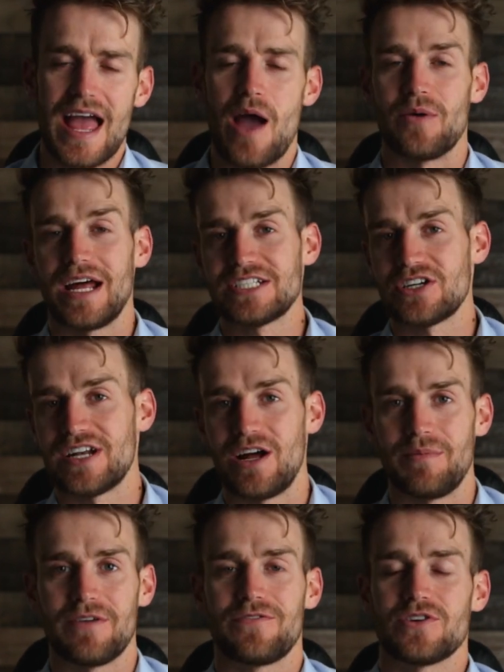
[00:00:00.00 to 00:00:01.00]
And when I started
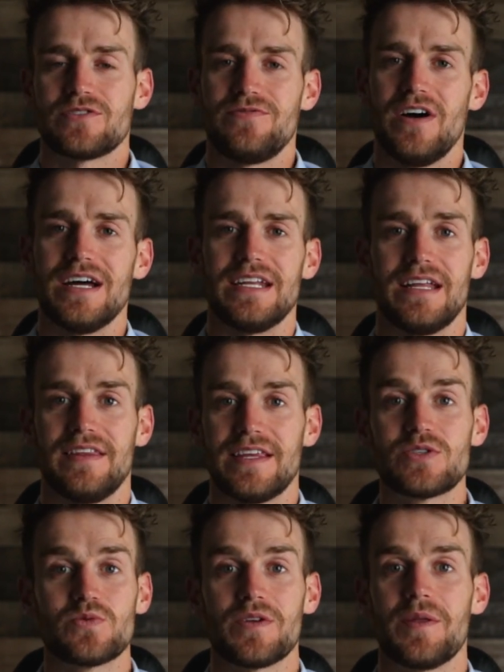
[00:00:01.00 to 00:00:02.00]
out my first fund,
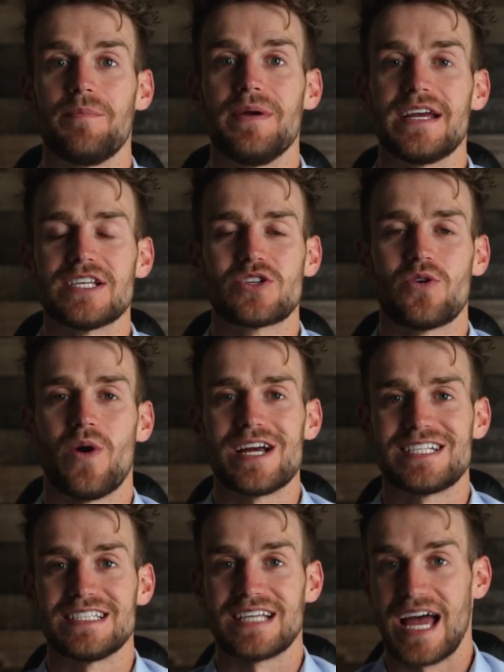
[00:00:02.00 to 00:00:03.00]
this was one of the biggest
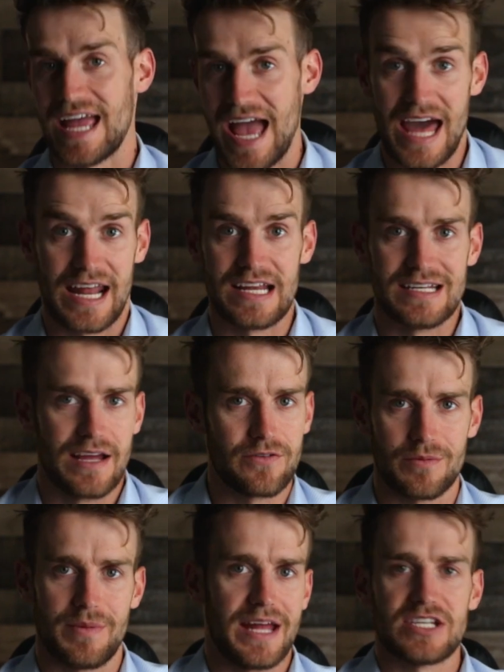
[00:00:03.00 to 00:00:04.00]
questions I had. I would
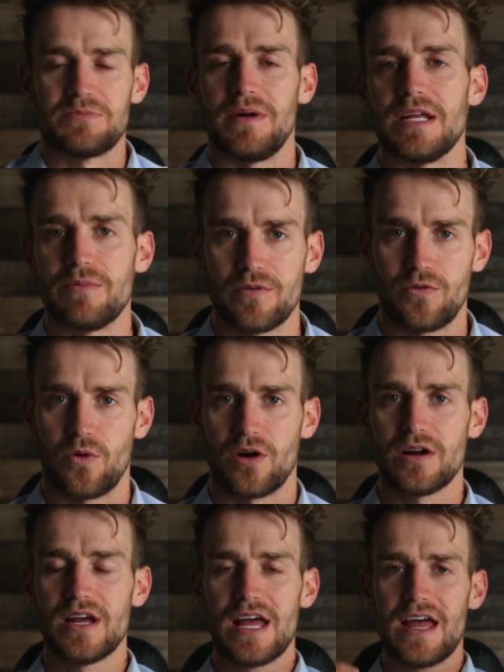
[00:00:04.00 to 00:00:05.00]
never managed money
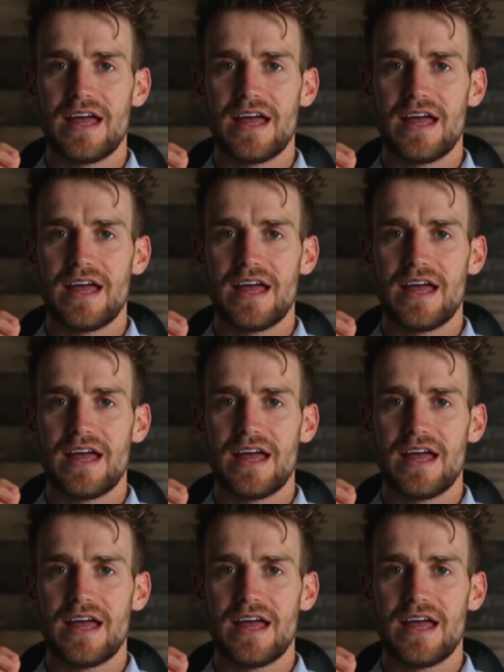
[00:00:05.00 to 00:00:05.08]
before.